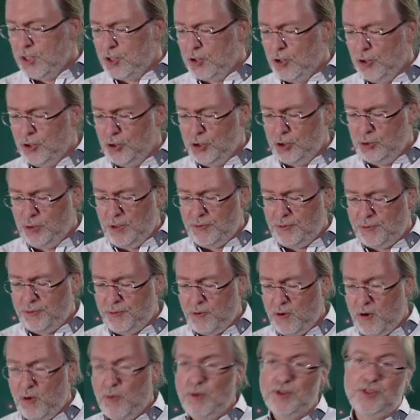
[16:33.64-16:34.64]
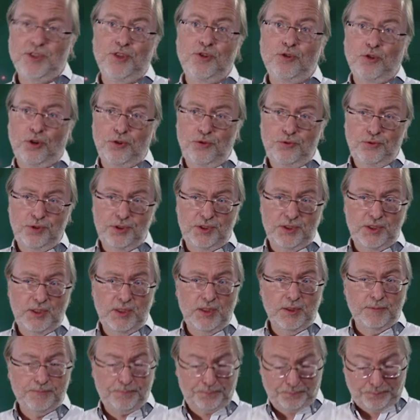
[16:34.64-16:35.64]
so Swift 4 was introduced
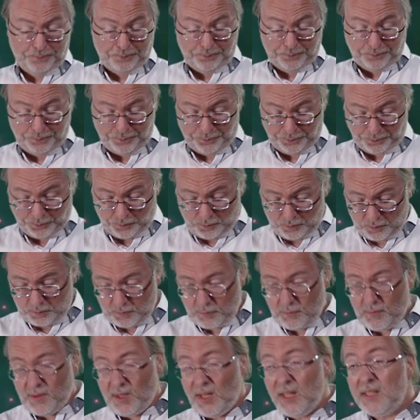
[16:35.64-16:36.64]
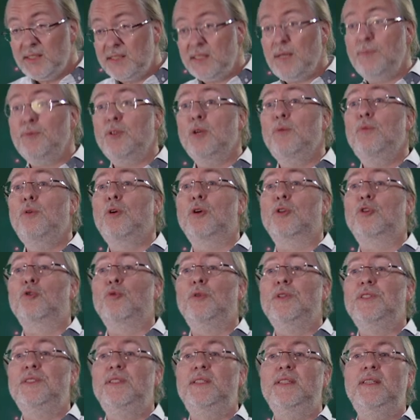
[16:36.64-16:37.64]
in September
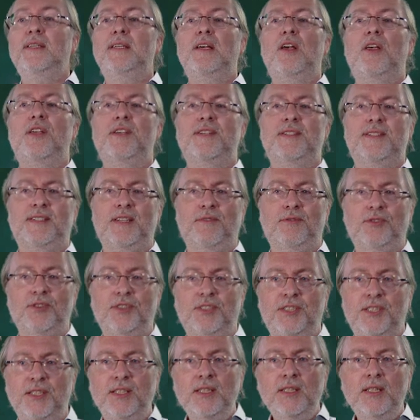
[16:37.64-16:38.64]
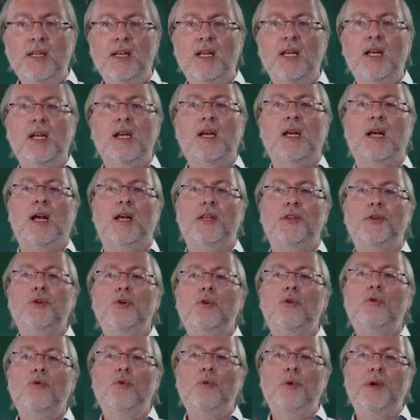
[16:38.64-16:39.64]
2017, and
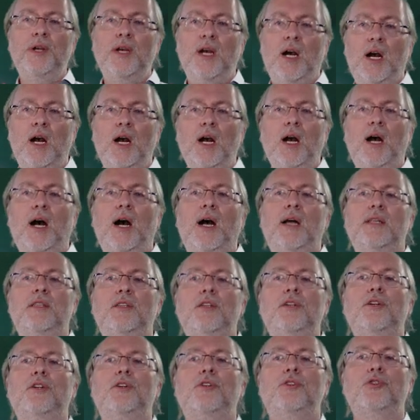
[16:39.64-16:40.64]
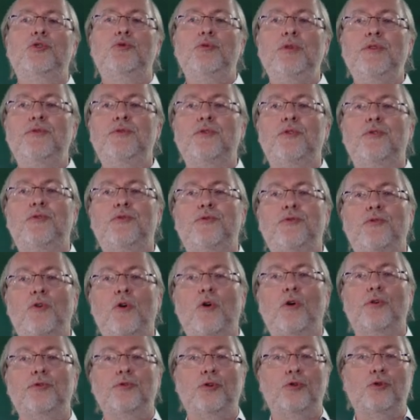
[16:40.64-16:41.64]
now we are at Swift
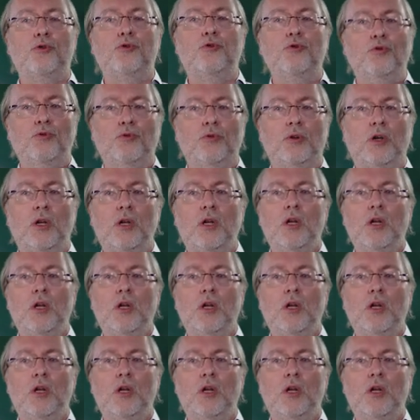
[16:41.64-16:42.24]
4.2,